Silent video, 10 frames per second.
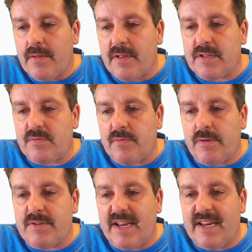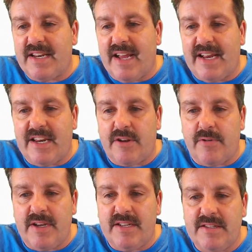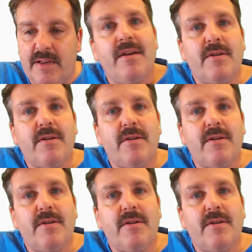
Let's rotate it 90 degrees.